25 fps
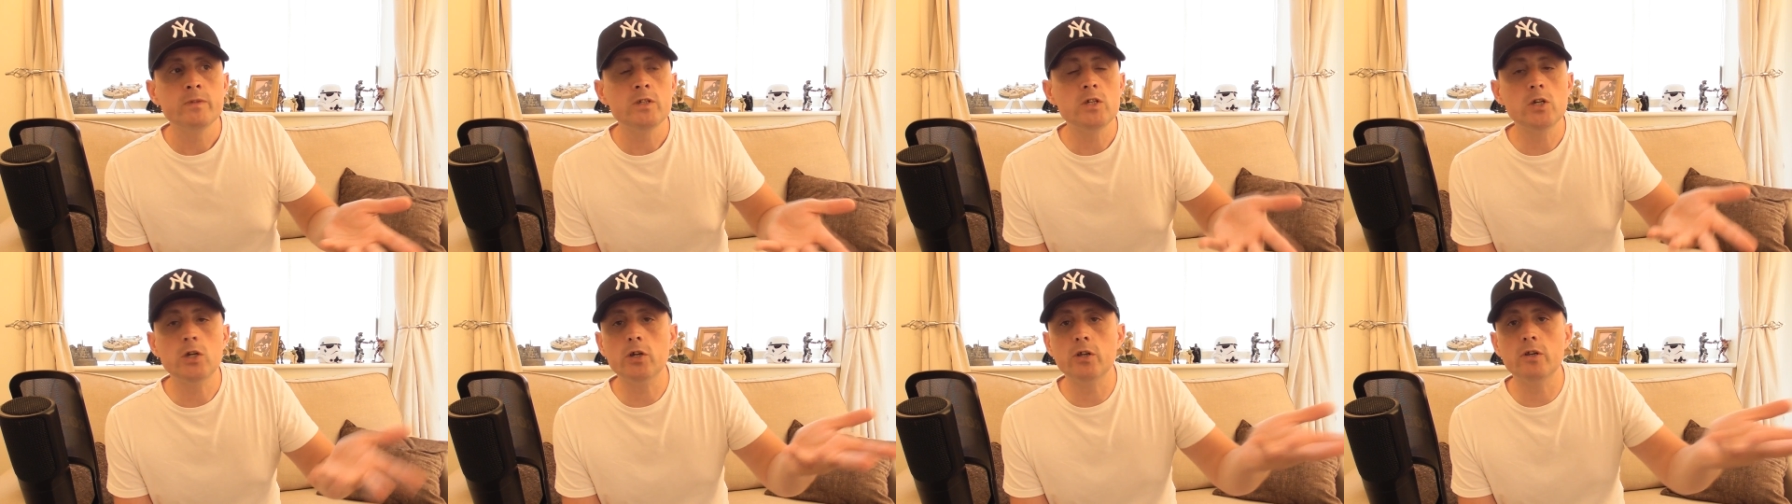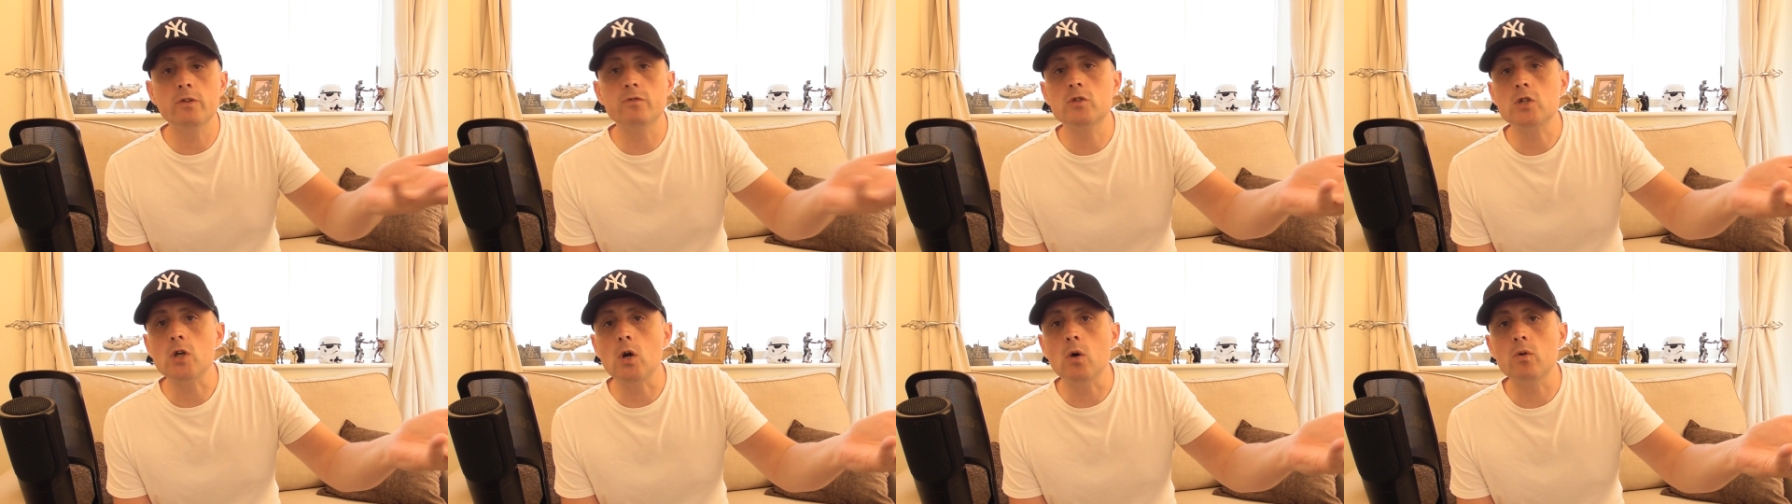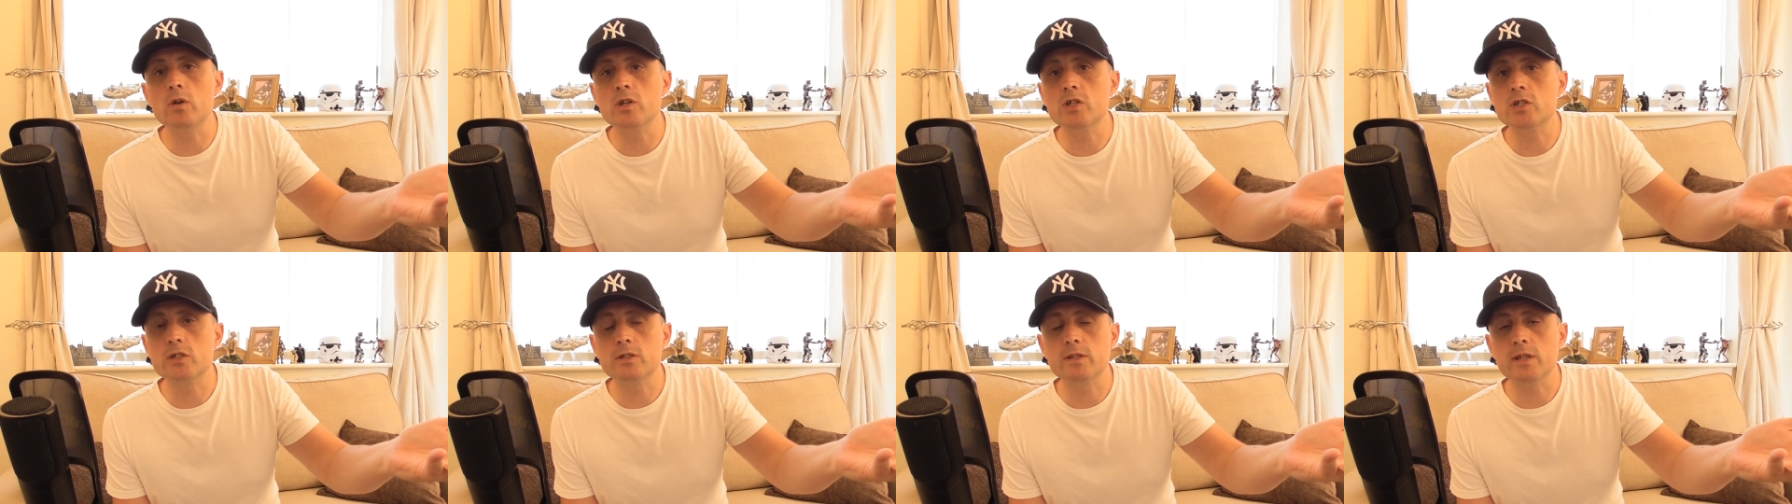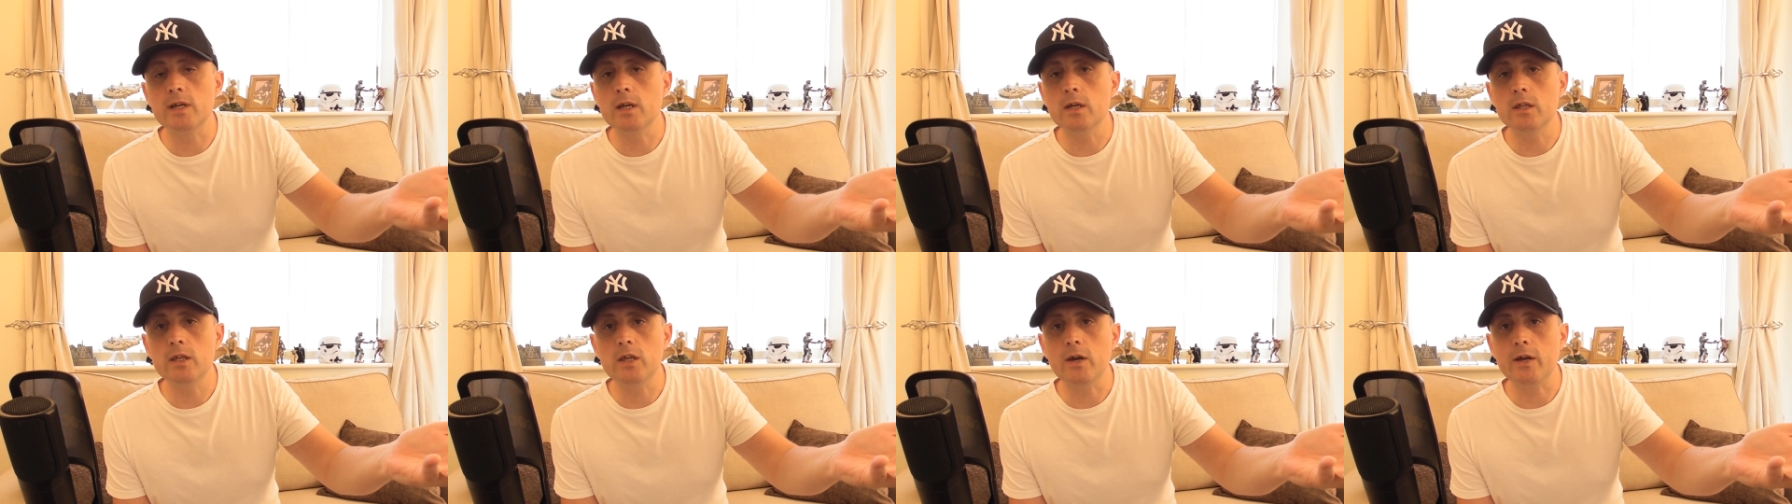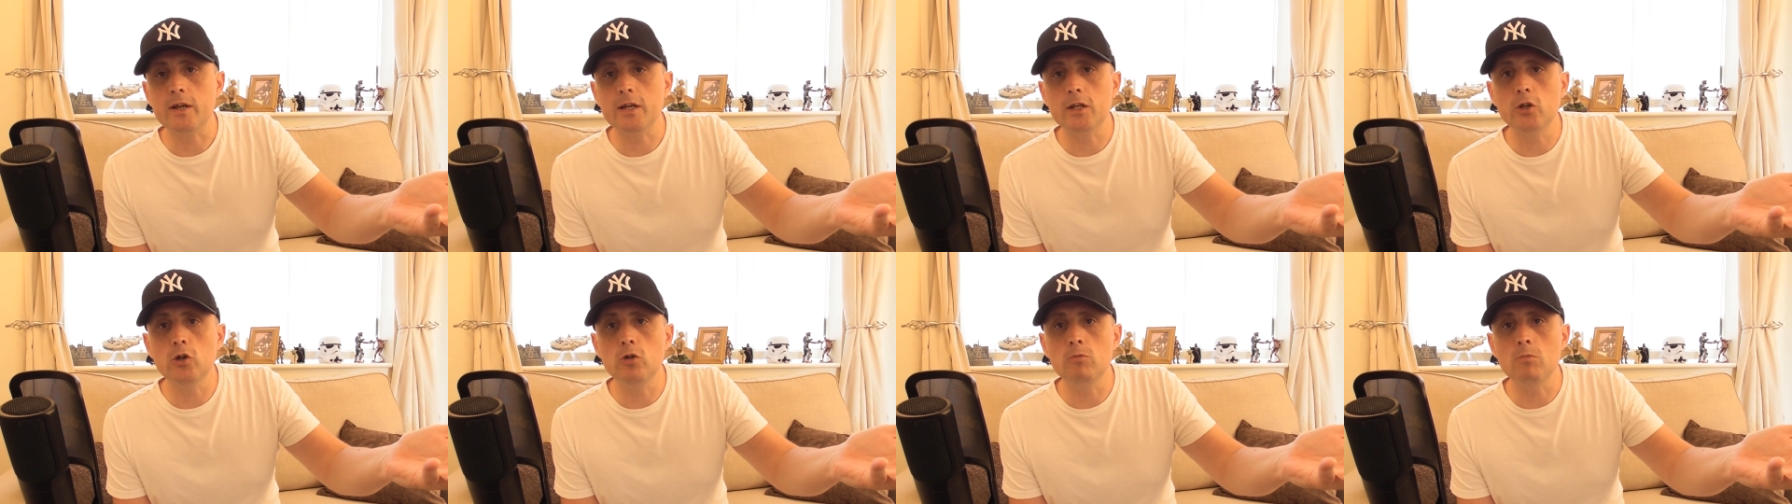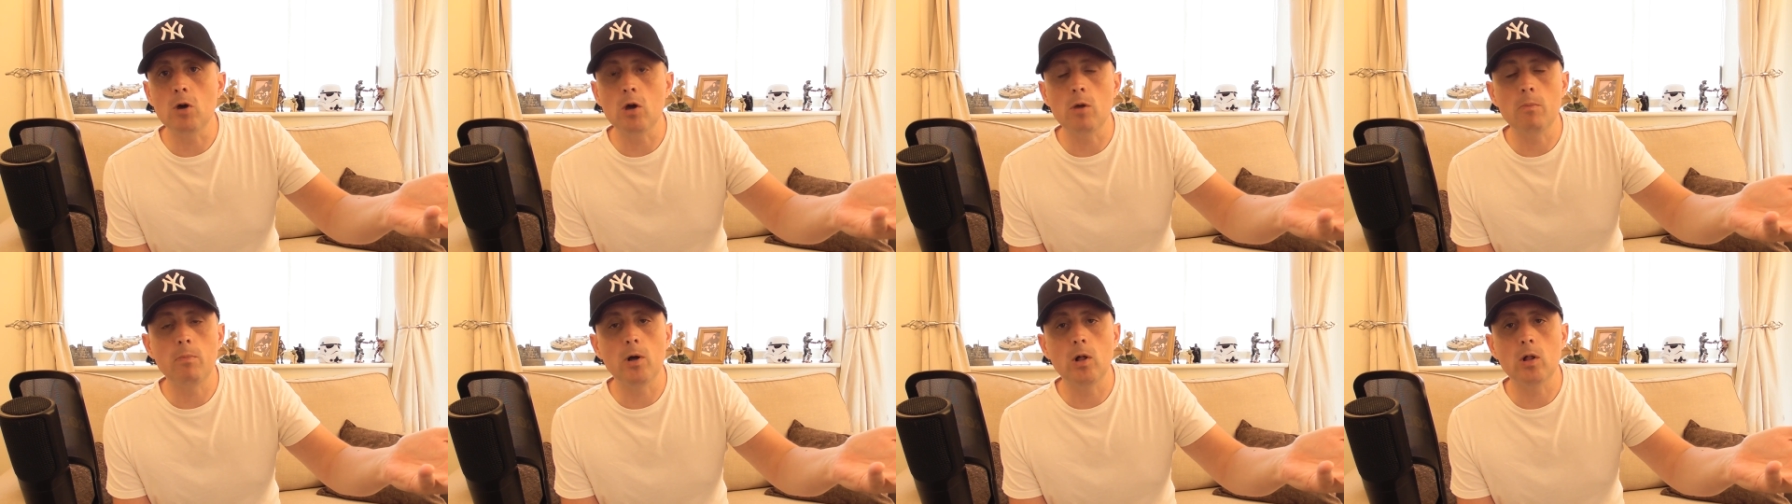You could have told us that you had a new
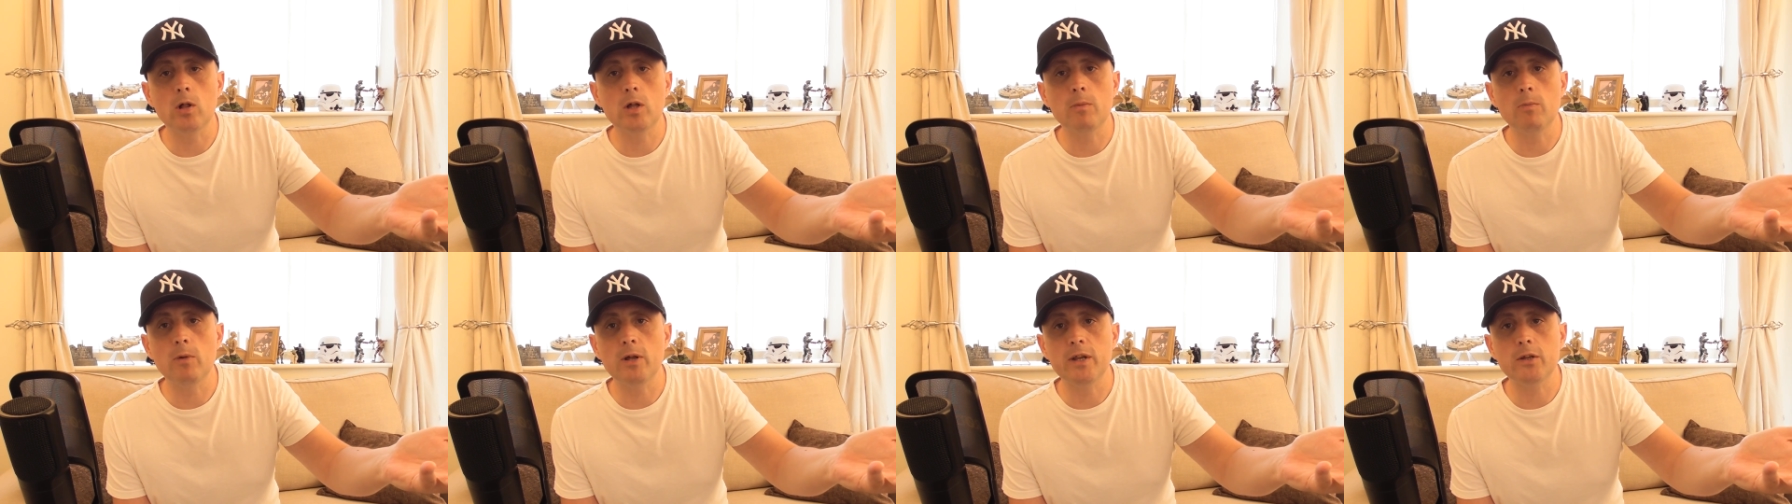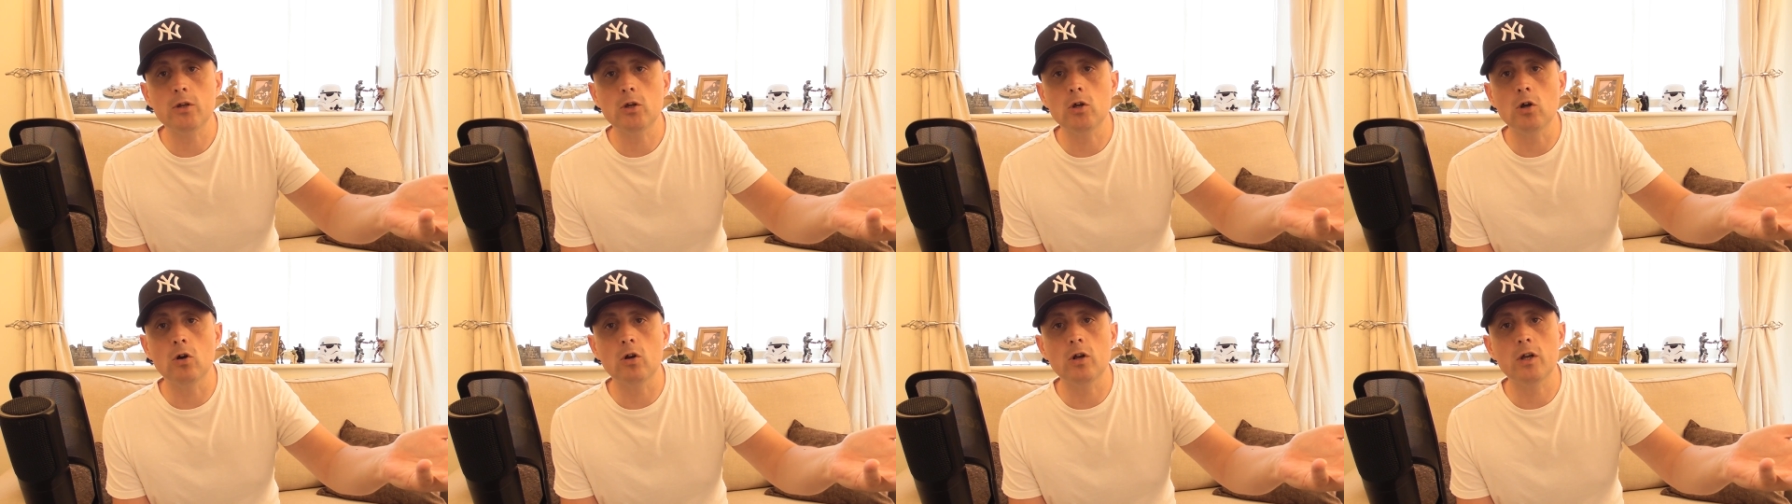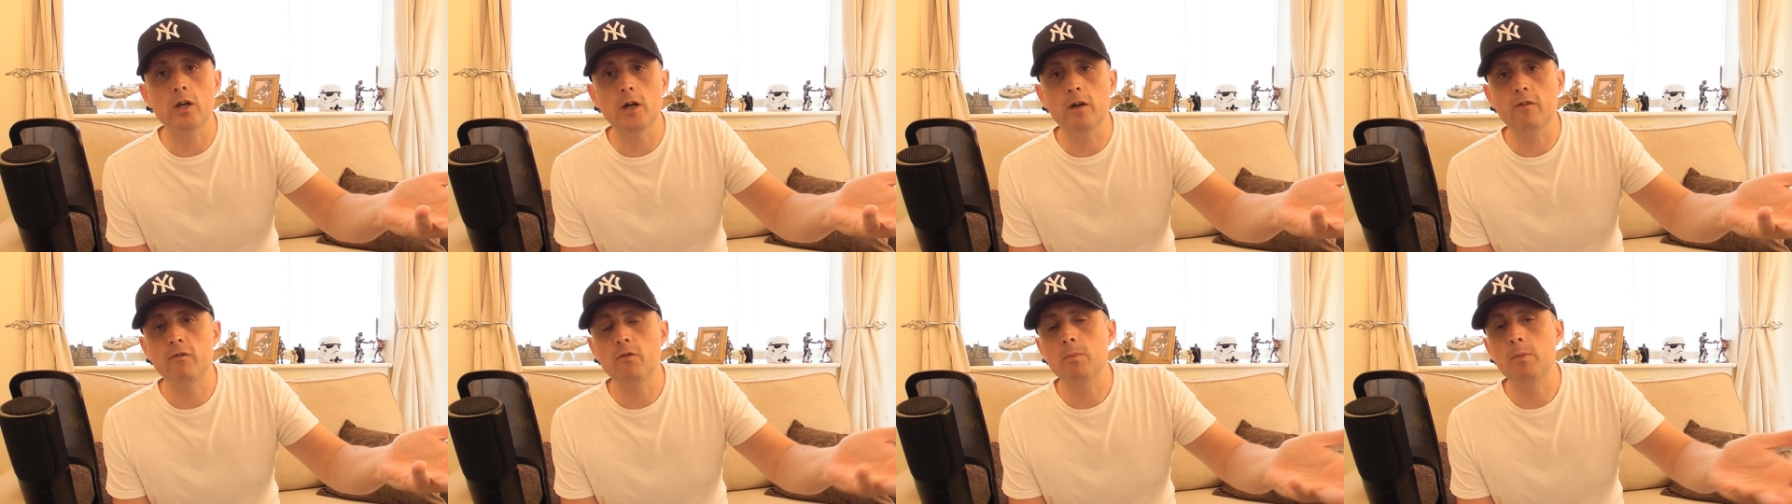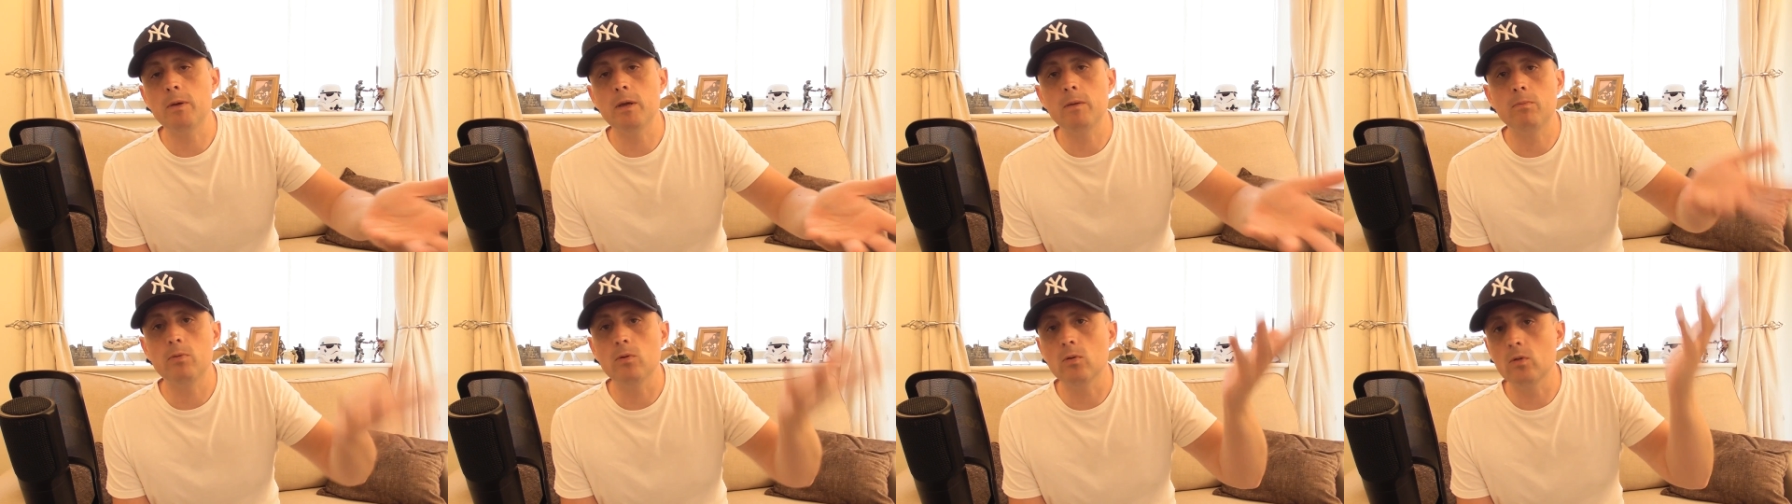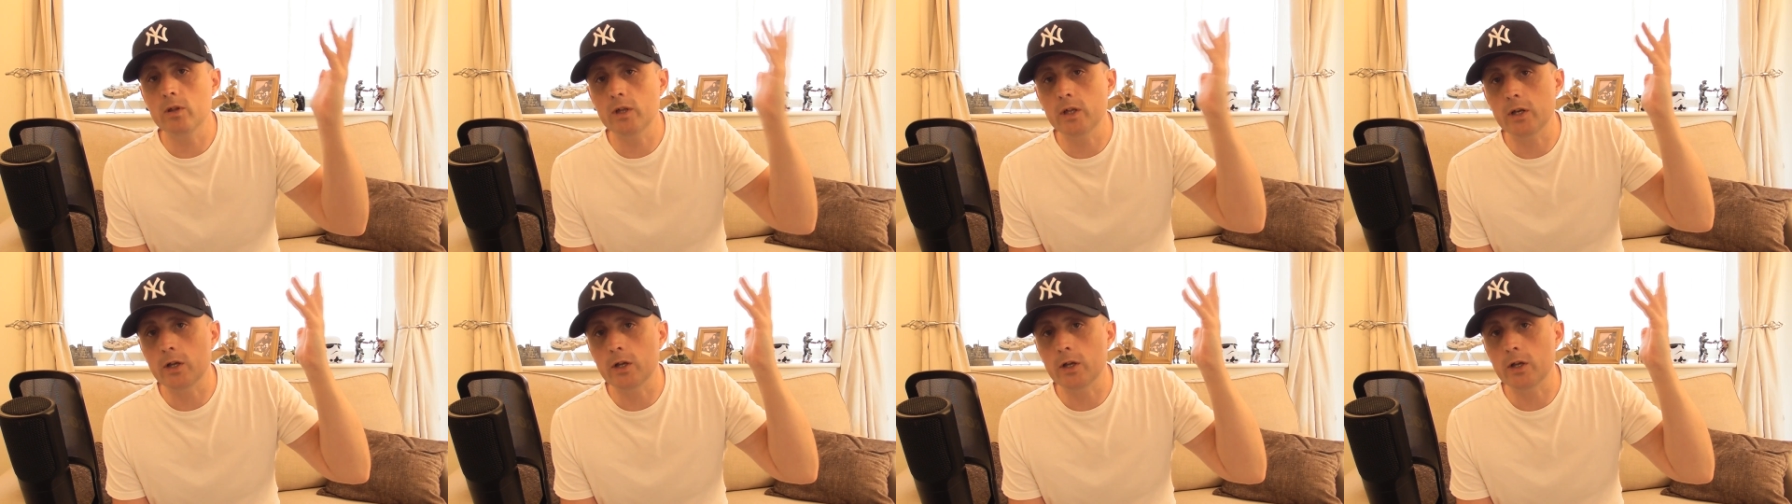mobile Command and Conquer for people,